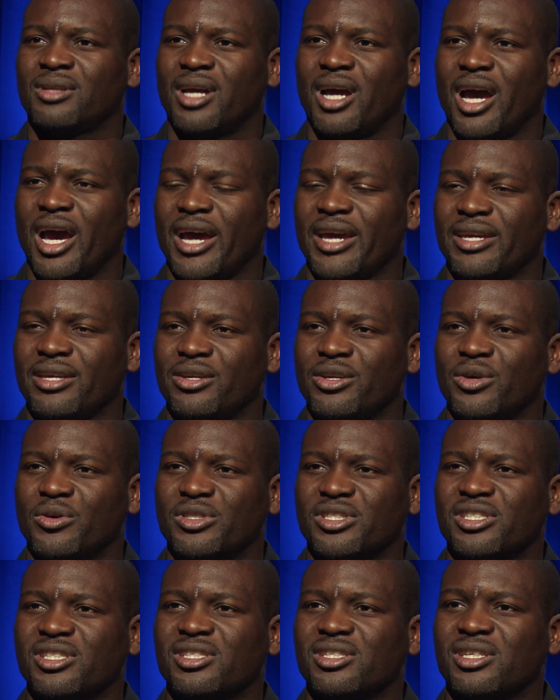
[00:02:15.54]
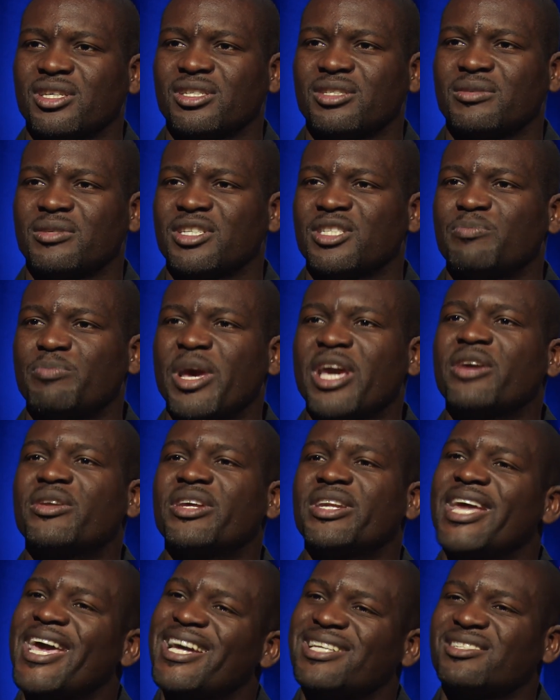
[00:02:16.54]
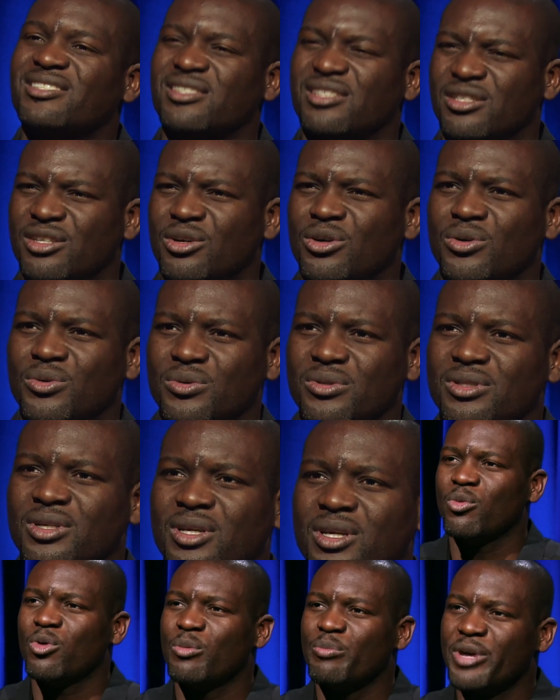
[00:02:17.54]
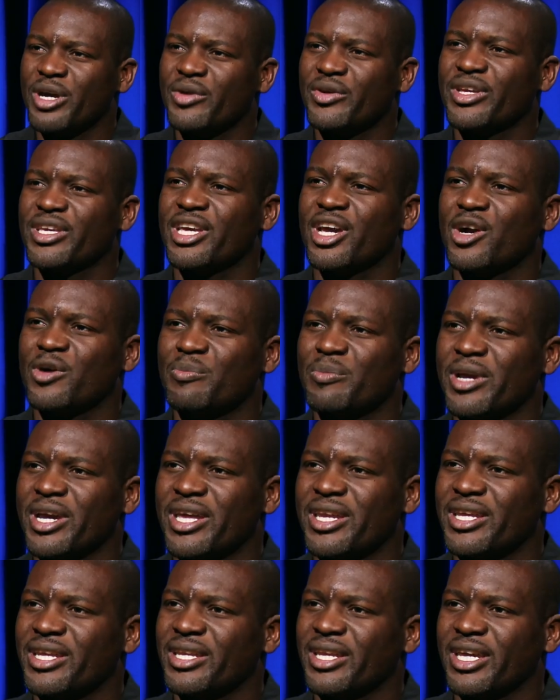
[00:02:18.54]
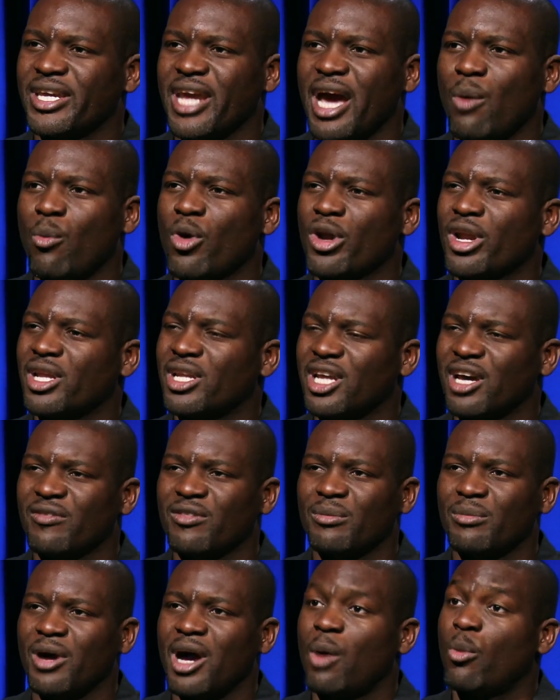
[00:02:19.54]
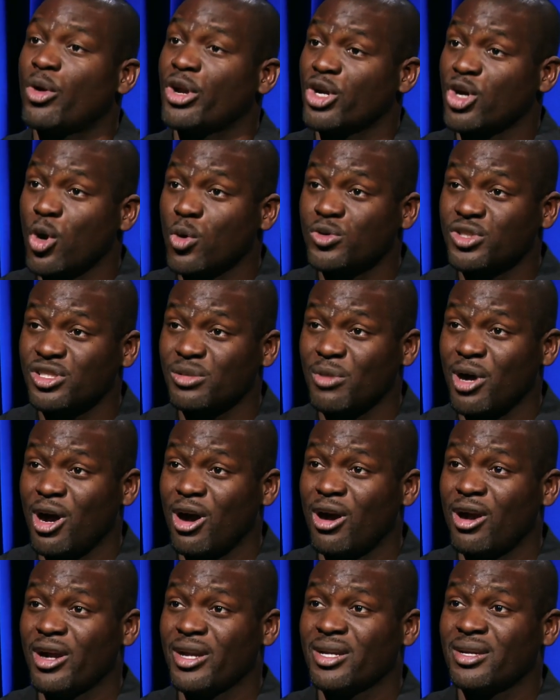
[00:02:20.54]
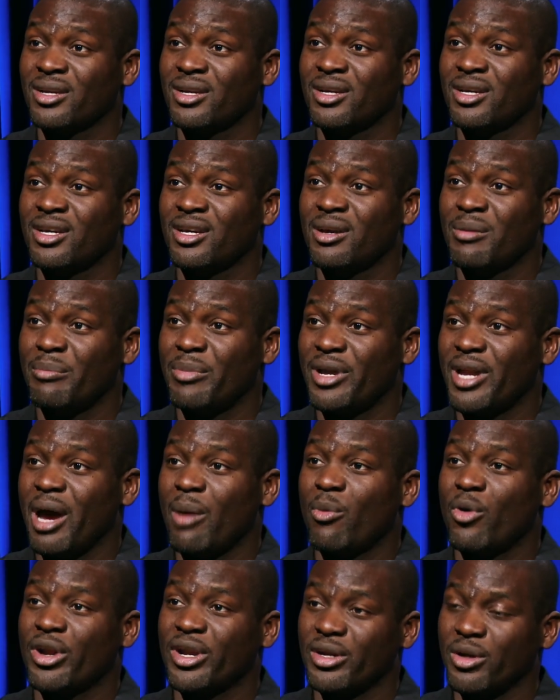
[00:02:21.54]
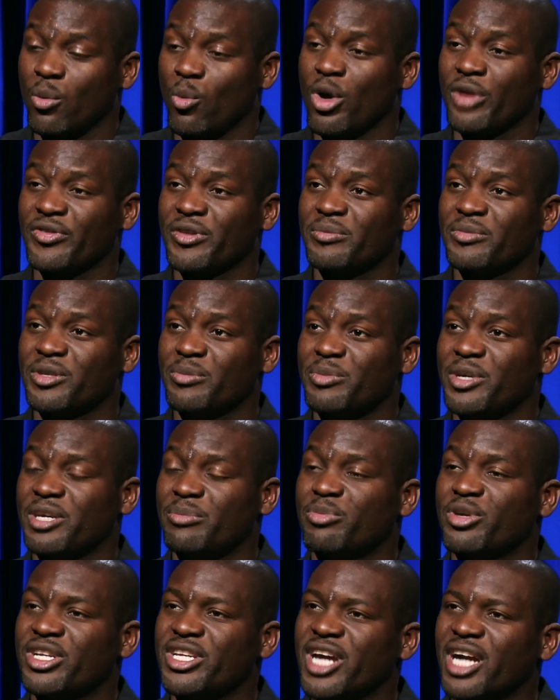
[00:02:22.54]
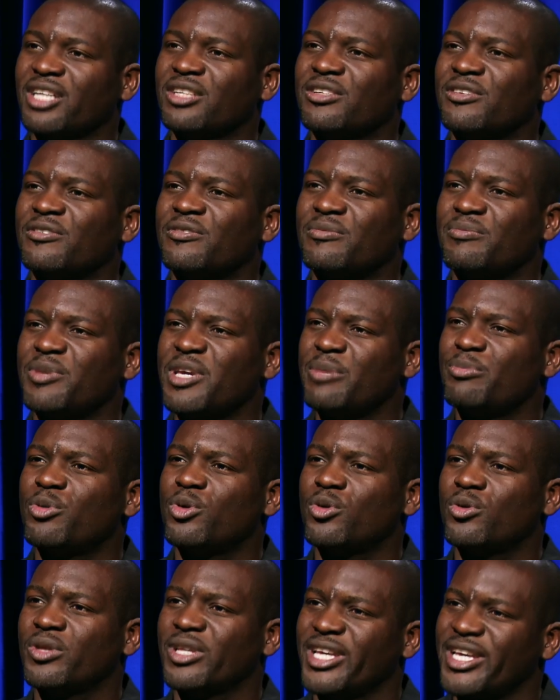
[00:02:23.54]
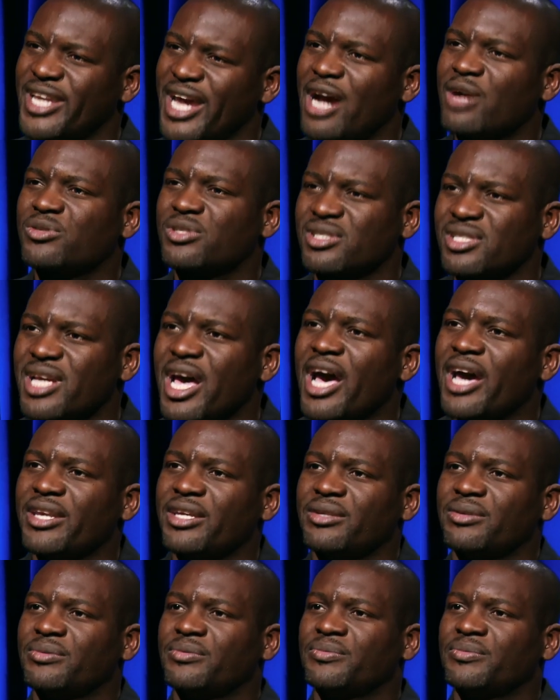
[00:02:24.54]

All right, you know, it's bigger than X's and O's. We're building young men, and I want to love them. I want to coach them hard, but I want them to be productive people in our society.